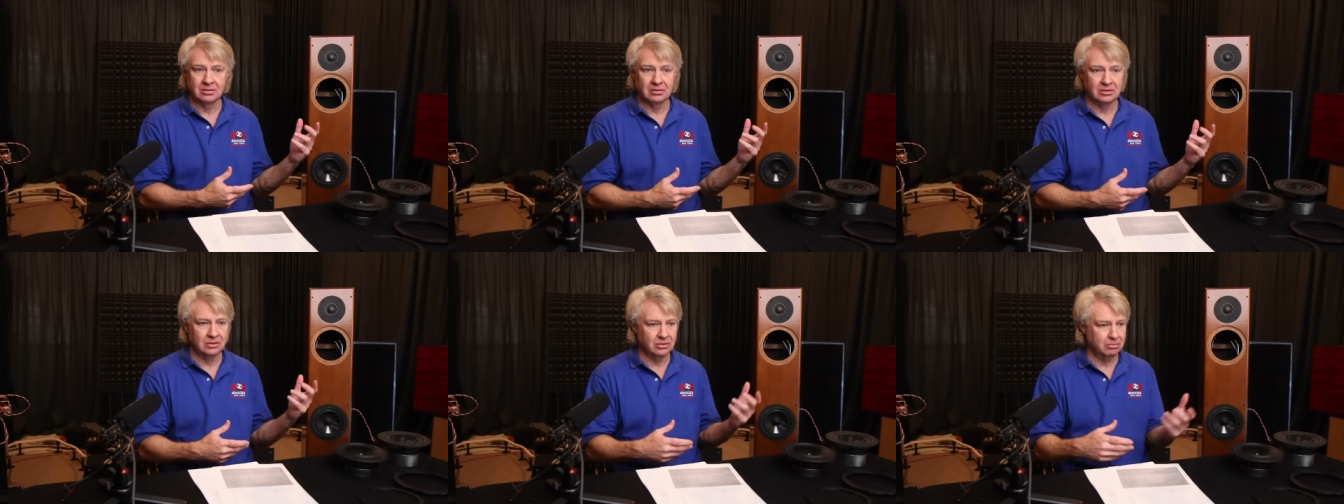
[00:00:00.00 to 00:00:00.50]

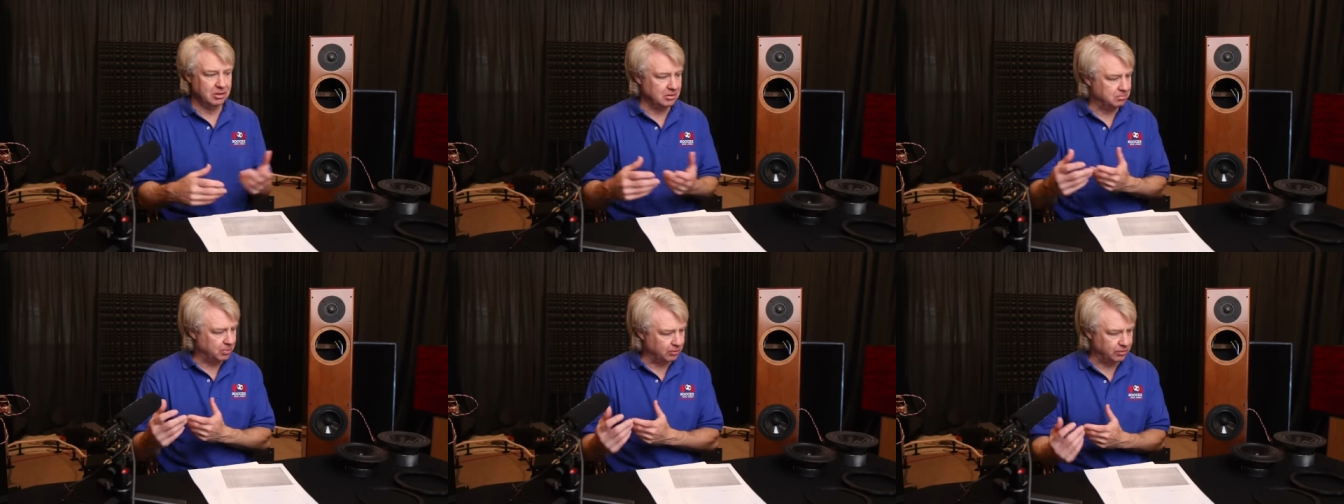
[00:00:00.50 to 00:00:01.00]
You'll be
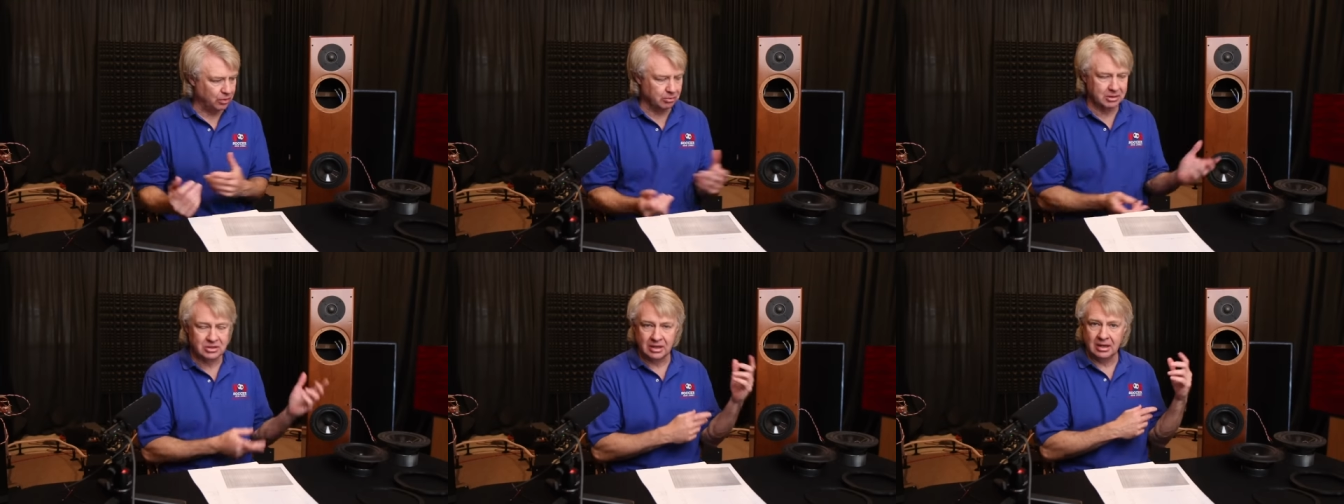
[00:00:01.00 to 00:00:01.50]

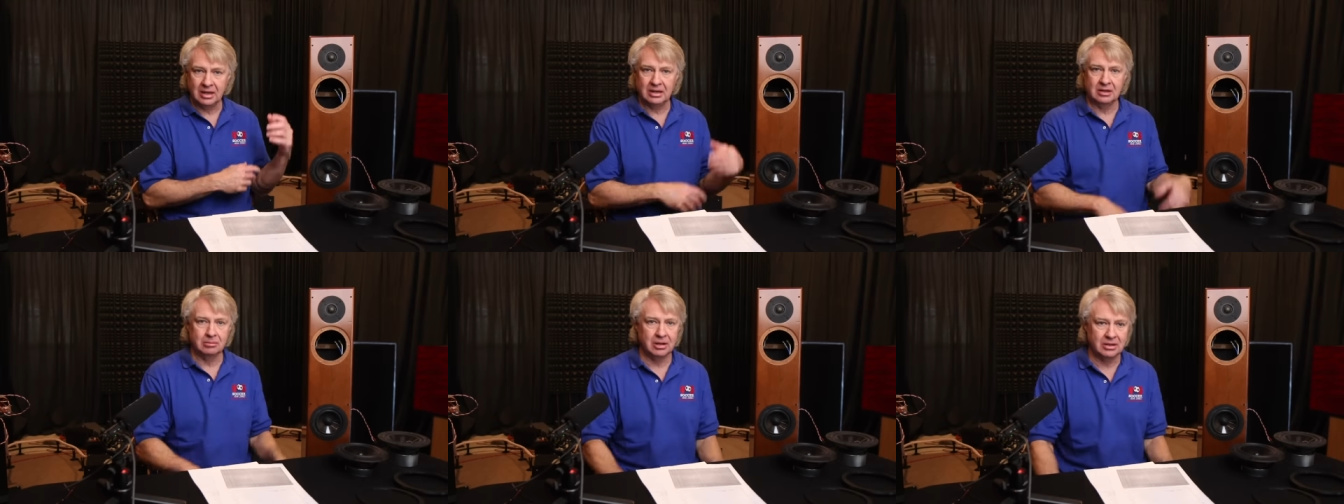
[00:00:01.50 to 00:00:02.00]
performance
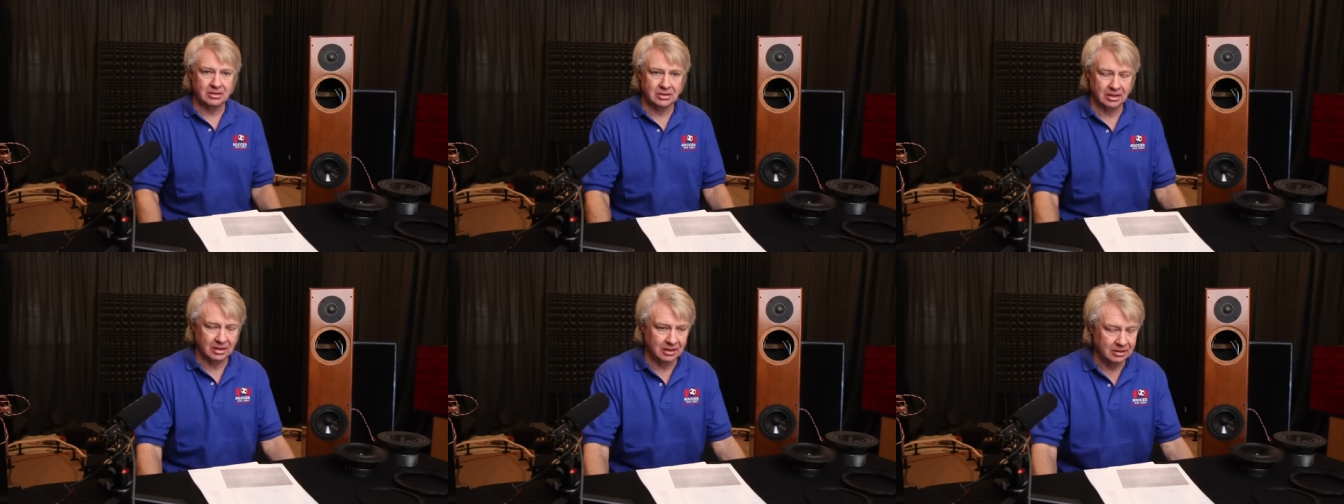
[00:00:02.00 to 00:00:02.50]
ahead and money's
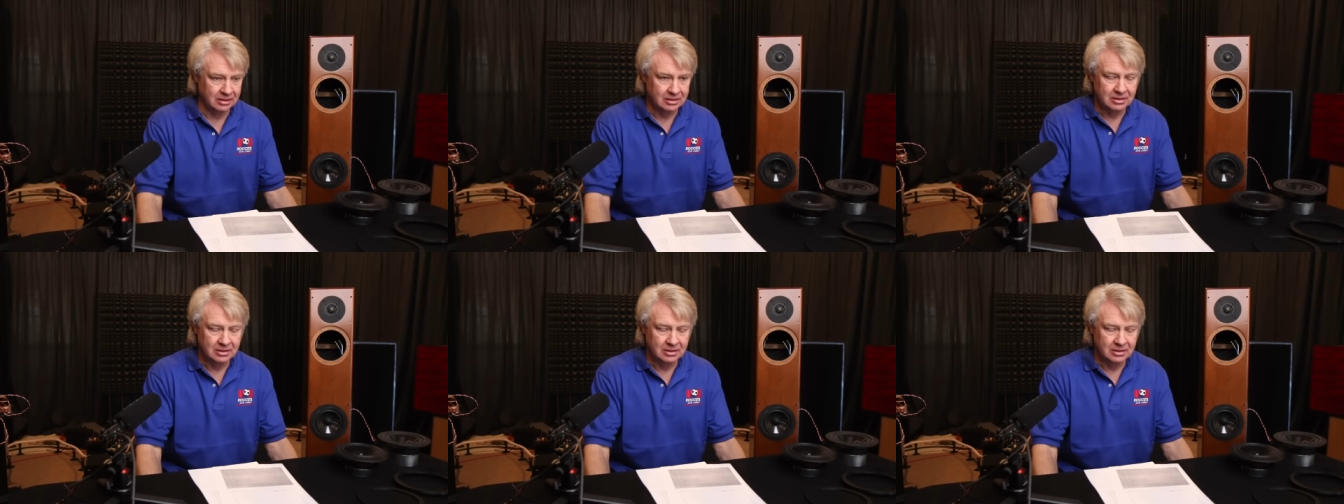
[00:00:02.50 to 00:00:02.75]
ahead.